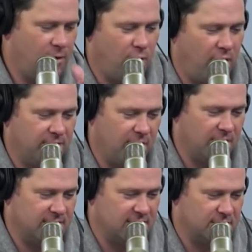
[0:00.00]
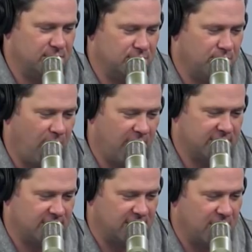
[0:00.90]
Wayne Follin says, ooh,
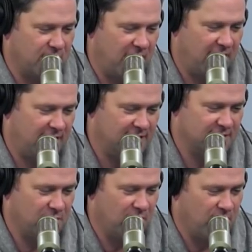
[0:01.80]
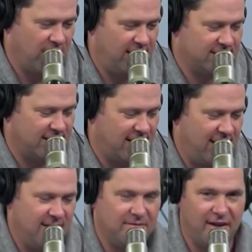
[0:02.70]
Boston, go Yankees. So Wayne's a
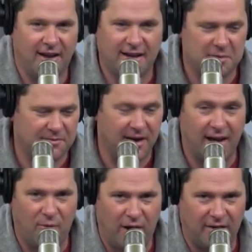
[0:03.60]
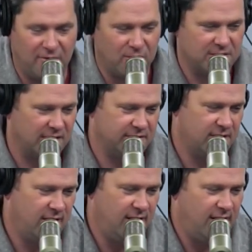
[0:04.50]
Yankee fan, come to find out. Wayne, of course, lives
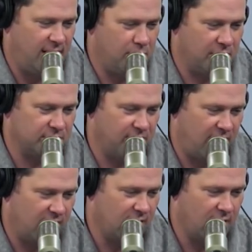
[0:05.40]
in Pennsylvania.